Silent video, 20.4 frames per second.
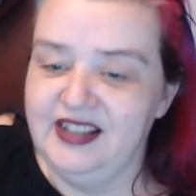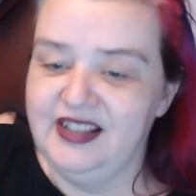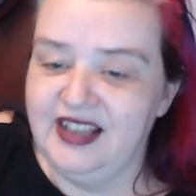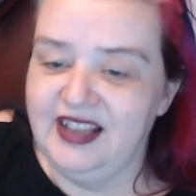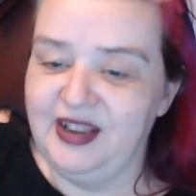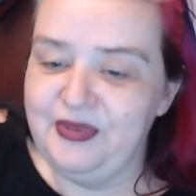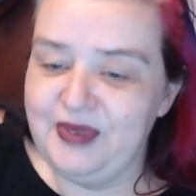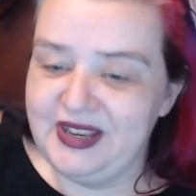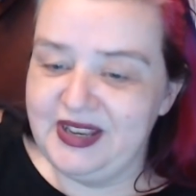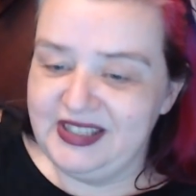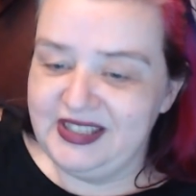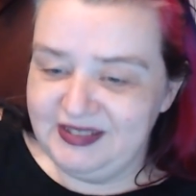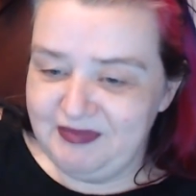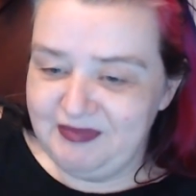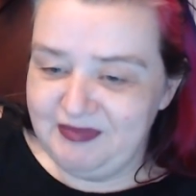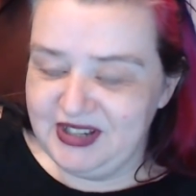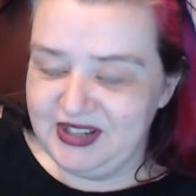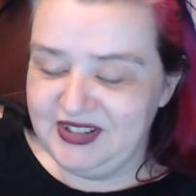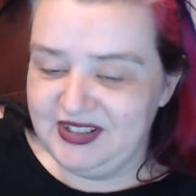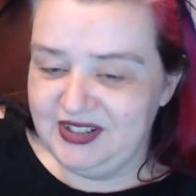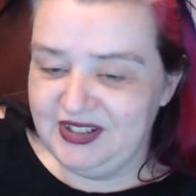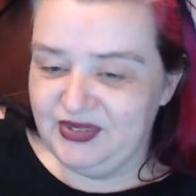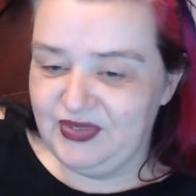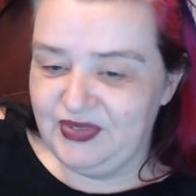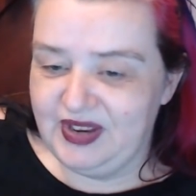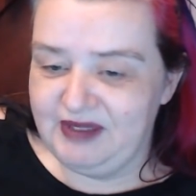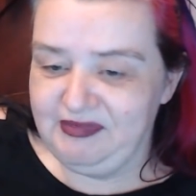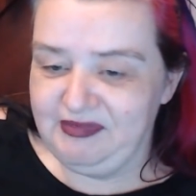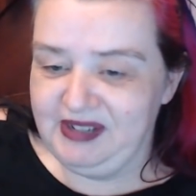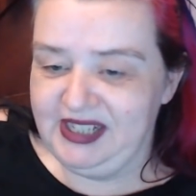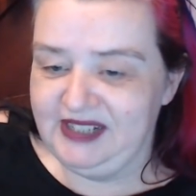Oh, Wendy, most of your
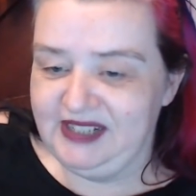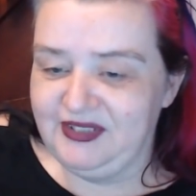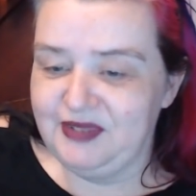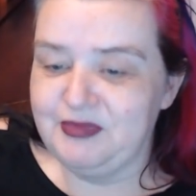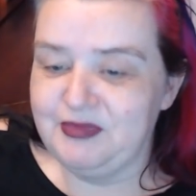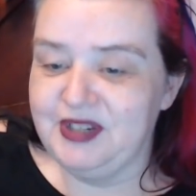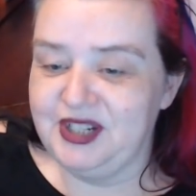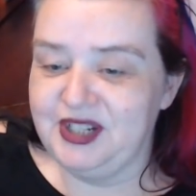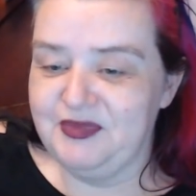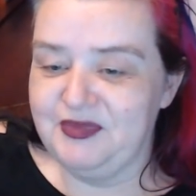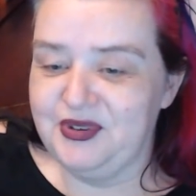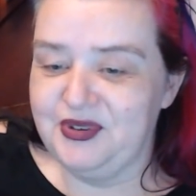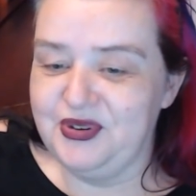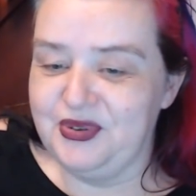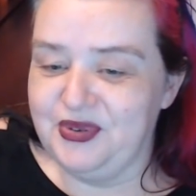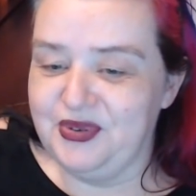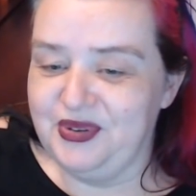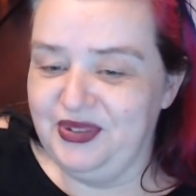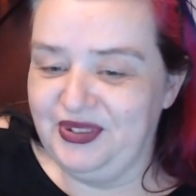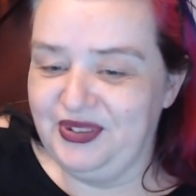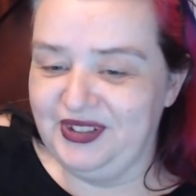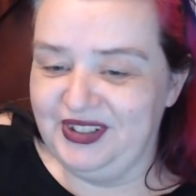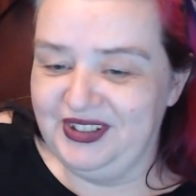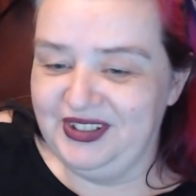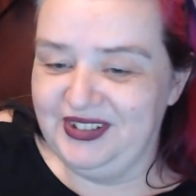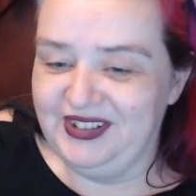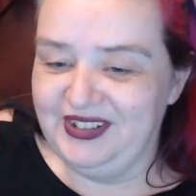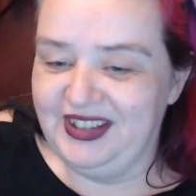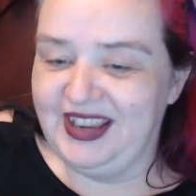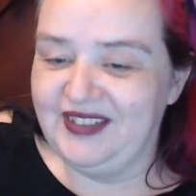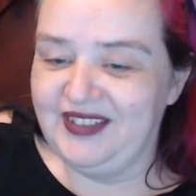family lives much more north than you.
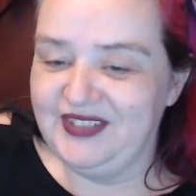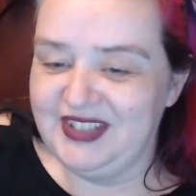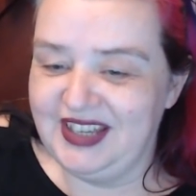You have